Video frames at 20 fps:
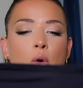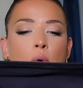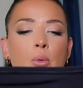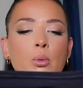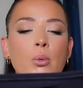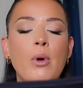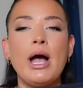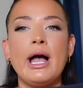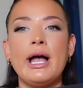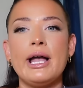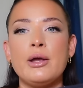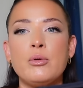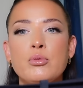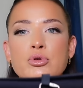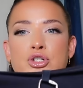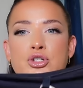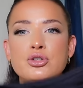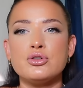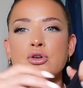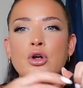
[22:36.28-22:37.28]
Why
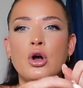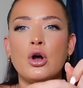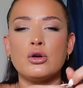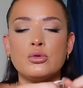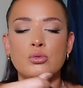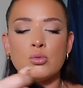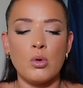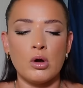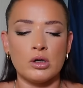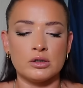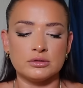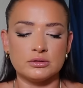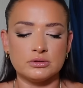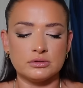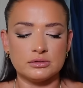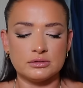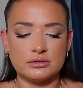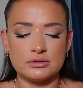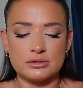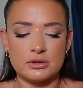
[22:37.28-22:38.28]
would you not want
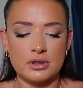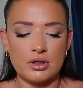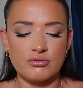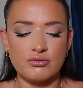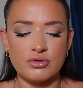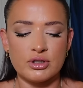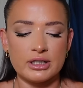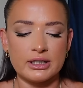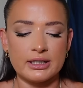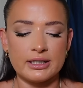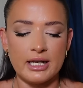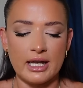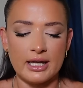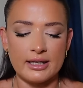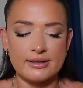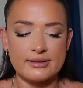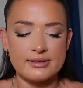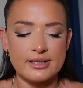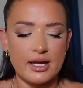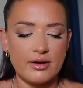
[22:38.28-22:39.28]
a really
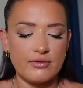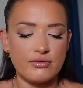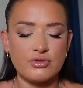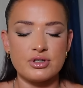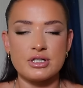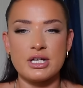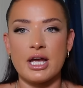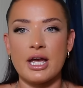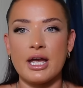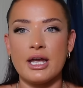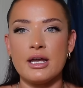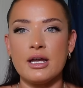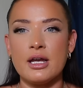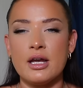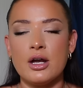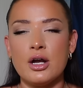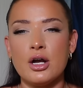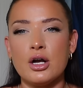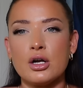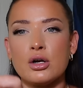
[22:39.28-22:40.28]
nice everyday
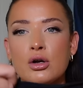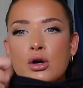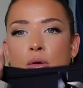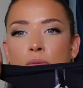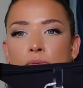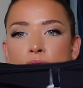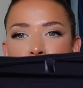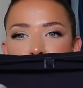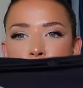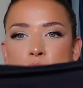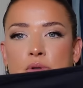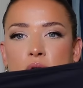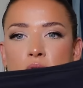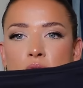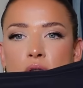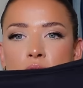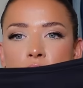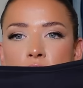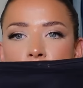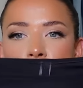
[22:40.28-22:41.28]

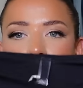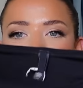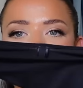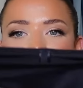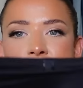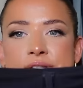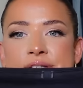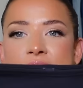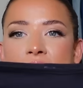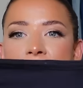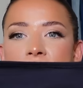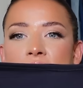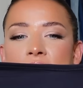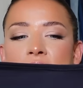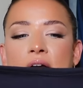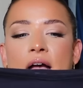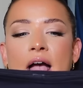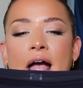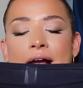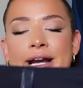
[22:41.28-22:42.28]
comfortable set?
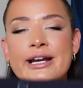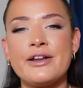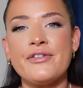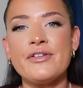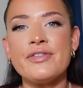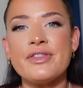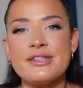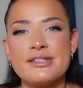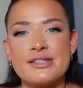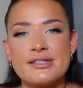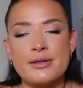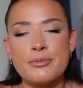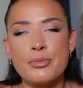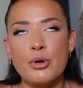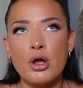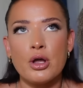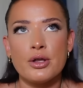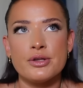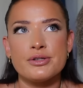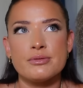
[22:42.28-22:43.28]
And I think this is
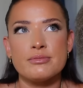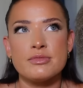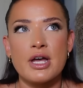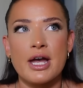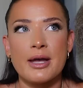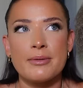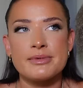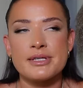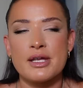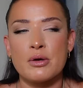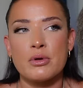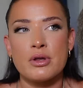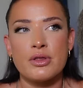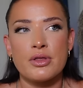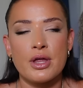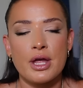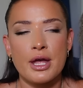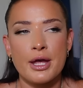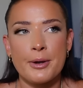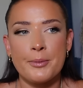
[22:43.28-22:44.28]
important sometimes, like
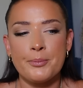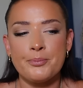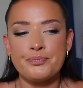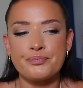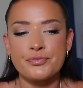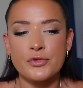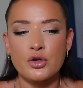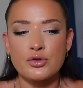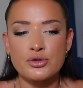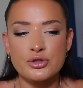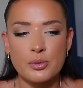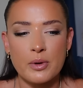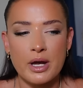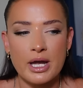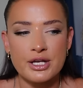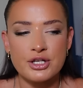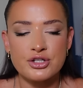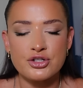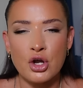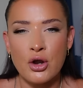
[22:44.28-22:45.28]
with underwear.
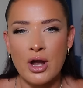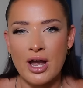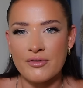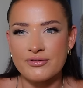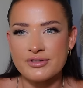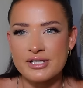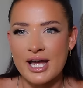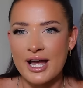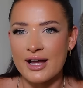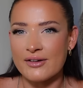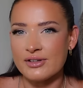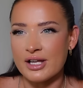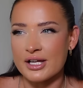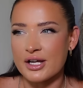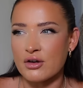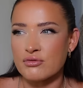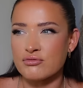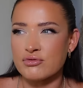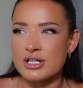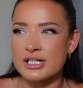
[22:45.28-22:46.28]
You don't have to have
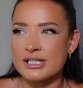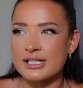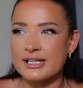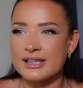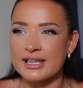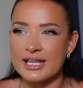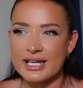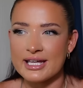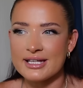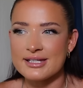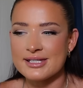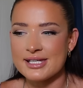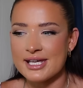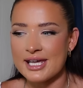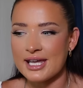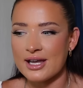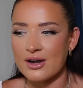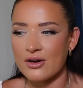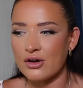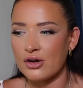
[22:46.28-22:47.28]
like a really
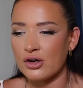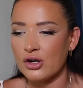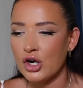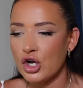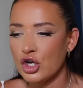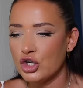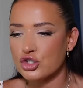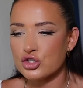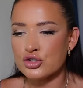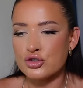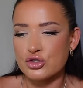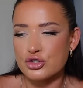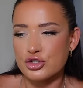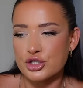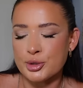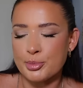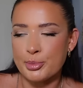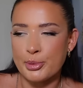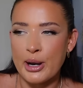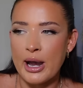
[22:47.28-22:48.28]
lacy or
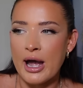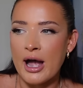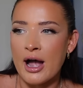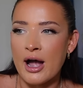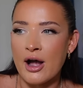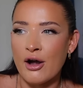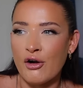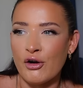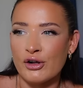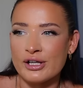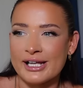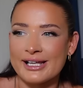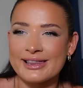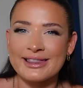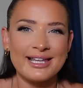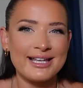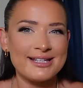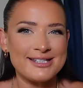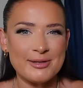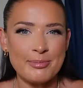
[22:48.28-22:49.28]
structured bra or like
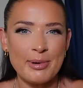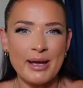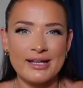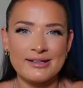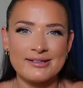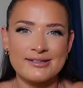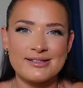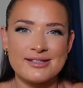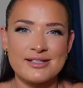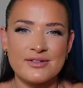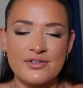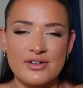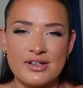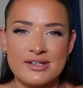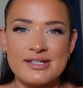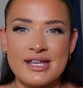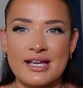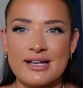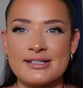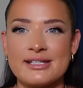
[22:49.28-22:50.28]
lacy pants to feel
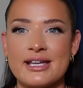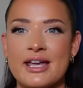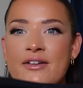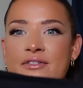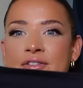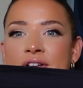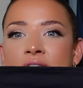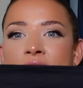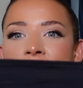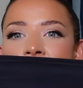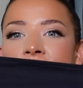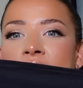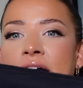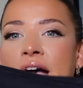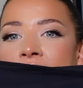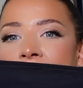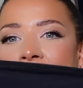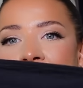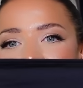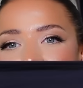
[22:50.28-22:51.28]
sexy. I feel like
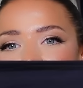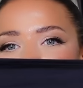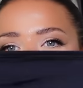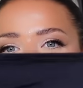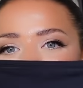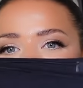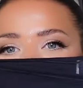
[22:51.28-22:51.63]
actually